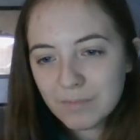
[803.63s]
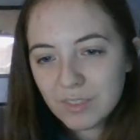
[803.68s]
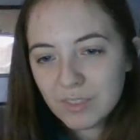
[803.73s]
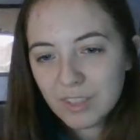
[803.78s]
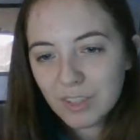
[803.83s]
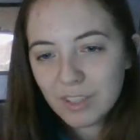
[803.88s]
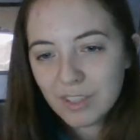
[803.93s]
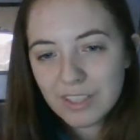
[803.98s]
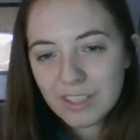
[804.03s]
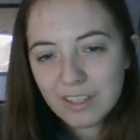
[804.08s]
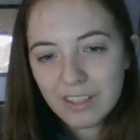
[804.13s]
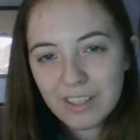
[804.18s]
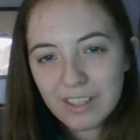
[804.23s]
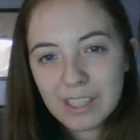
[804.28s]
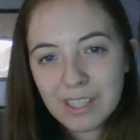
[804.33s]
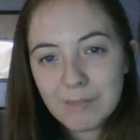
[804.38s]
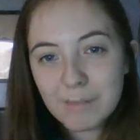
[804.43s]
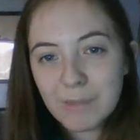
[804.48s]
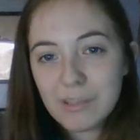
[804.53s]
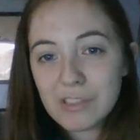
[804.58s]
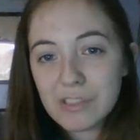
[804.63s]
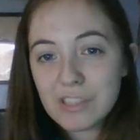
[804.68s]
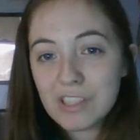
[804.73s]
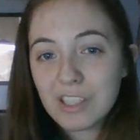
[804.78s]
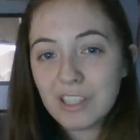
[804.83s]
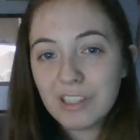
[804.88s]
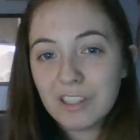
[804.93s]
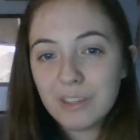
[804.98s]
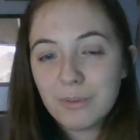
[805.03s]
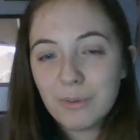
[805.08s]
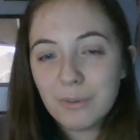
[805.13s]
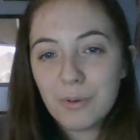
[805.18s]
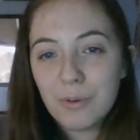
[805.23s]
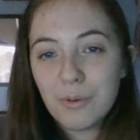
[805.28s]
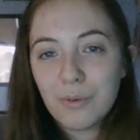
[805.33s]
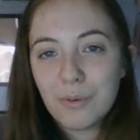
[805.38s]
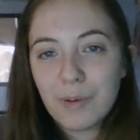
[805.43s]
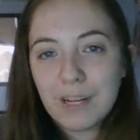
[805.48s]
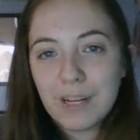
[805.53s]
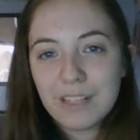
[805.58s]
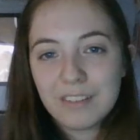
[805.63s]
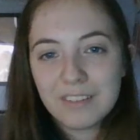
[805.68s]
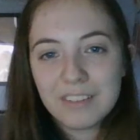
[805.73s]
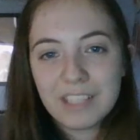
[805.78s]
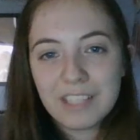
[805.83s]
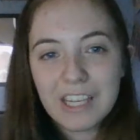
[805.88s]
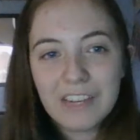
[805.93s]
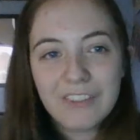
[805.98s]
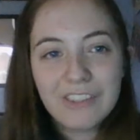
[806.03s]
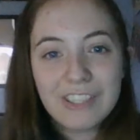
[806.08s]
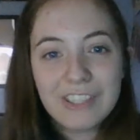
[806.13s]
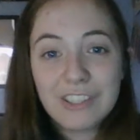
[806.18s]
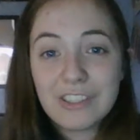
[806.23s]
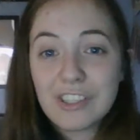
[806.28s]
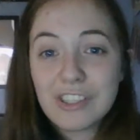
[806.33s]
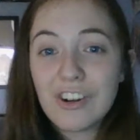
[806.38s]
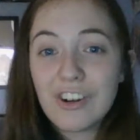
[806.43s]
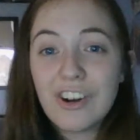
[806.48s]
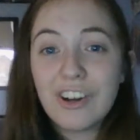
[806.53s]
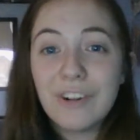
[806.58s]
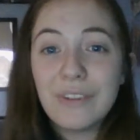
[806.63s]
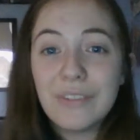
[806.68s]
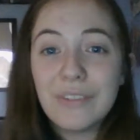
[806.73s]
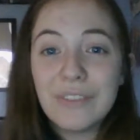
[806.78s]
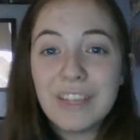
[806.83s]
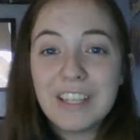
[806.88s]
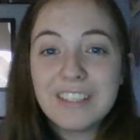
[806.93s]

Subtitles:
so I didn't like him punching in the wall and scaring a child.